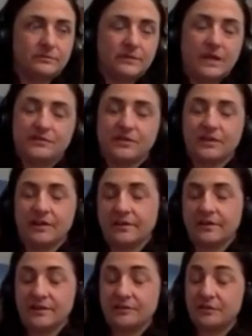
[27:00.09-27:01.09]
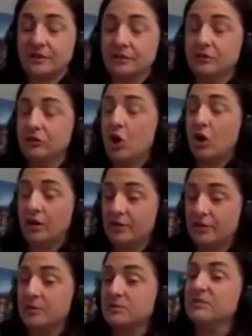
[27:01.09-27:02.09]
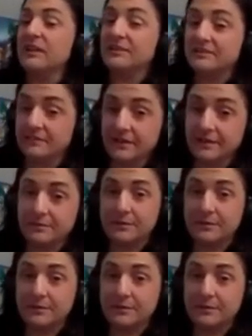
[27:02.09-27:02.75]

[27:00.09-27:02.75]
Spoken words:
That's actually a lot. I thought it was less than that, but